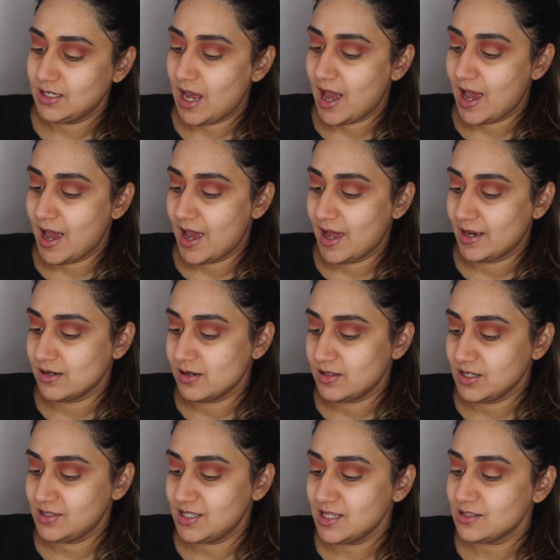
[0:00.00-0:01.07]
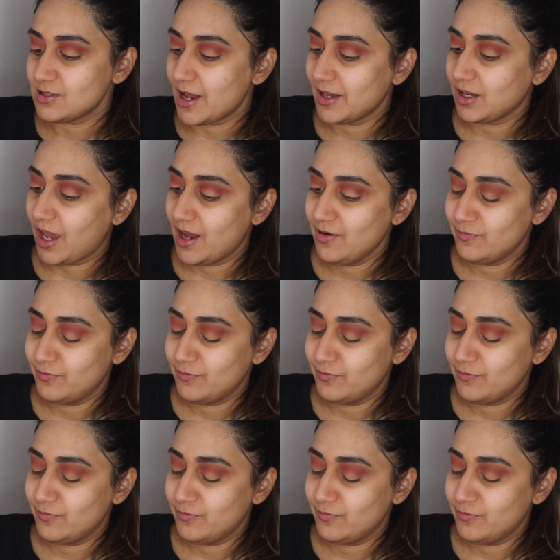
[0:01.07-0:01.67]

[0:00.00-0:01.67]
and this is like a